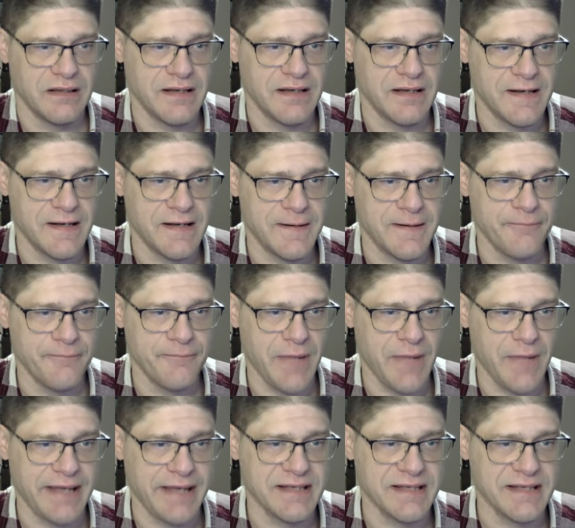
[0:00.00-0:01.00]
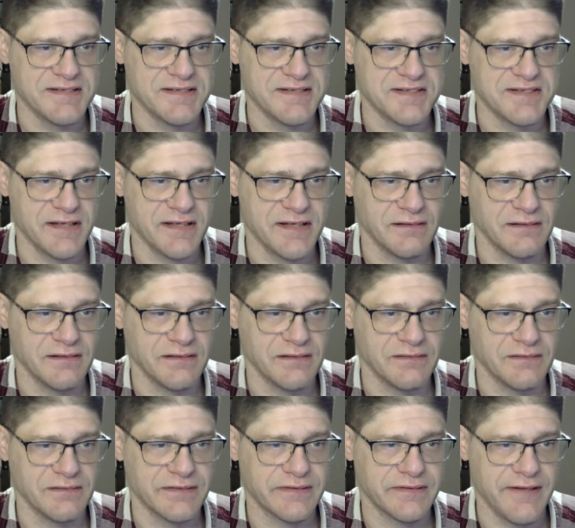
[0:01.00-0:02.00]
Um, I can still
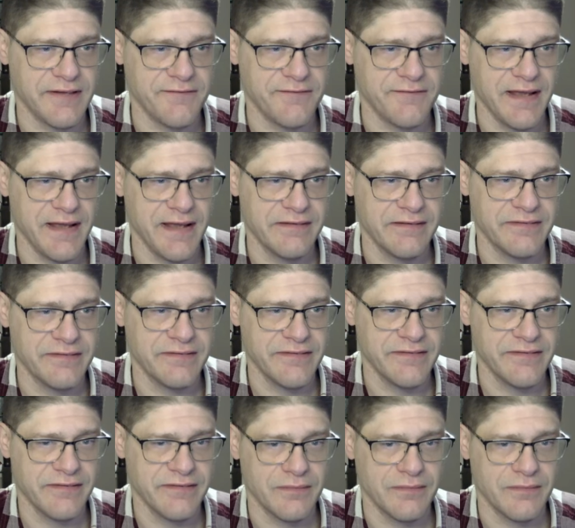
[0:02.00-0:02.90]
defend